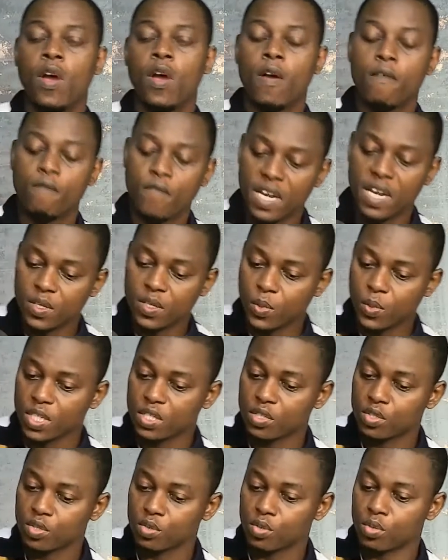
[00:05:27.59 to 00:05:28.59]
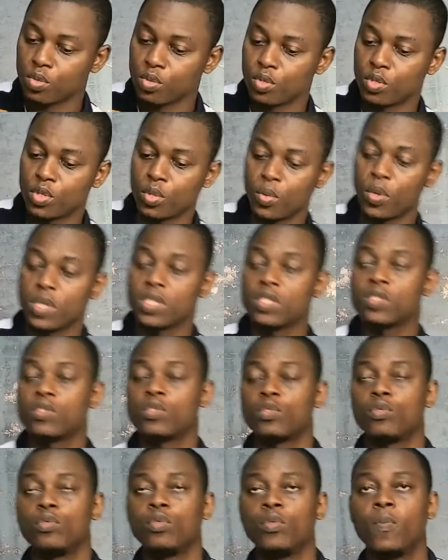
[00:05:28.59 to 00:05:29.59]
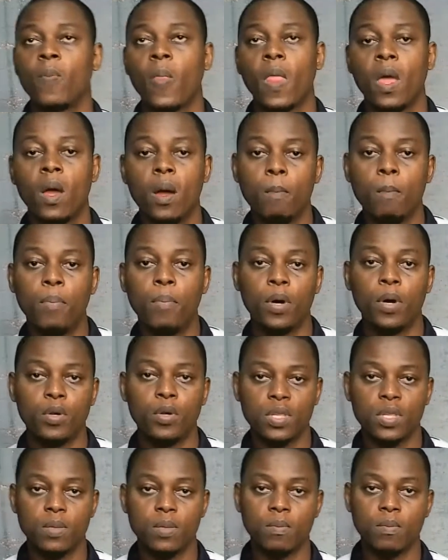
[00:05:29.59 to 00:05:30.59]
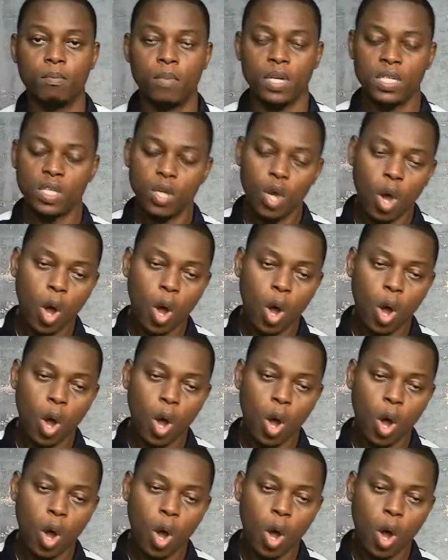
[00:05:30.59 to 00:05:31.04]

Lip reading: find ways to do what to borrow money.